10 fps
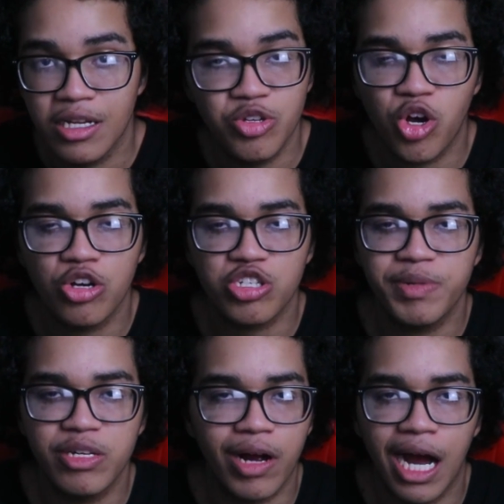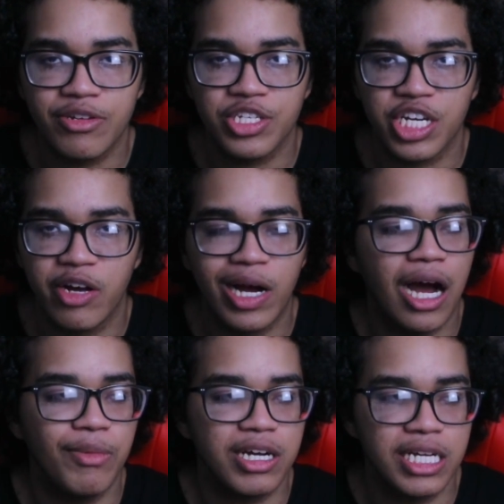You can't just be in your house and shout,
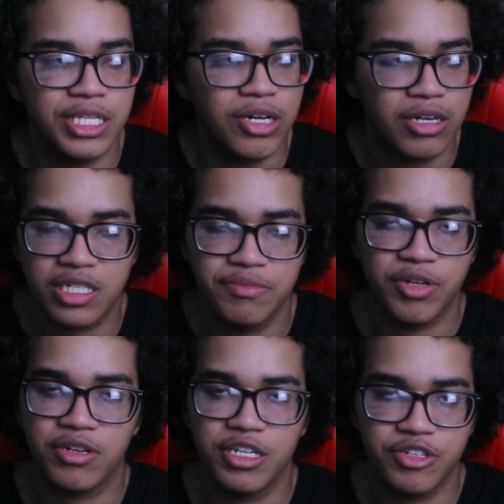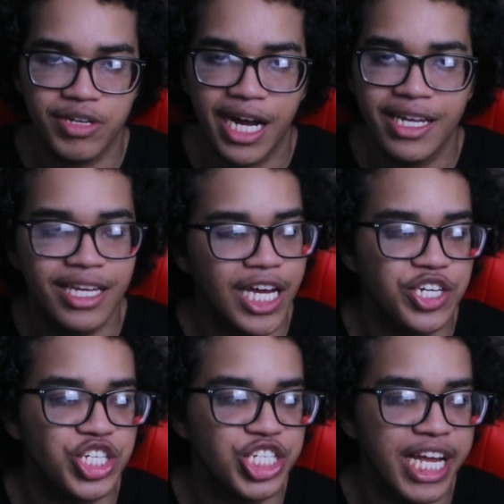I'm a Clintstar, because I'm not gonna do that,
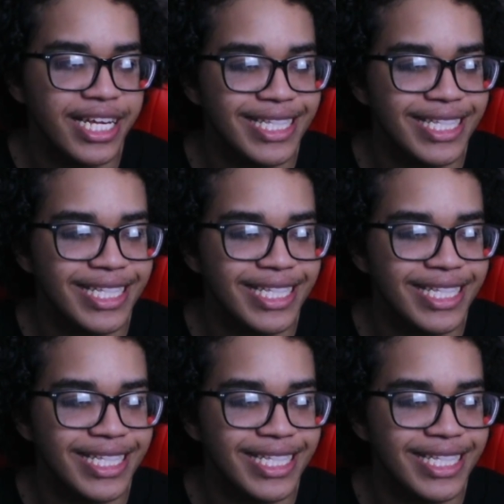that's shit.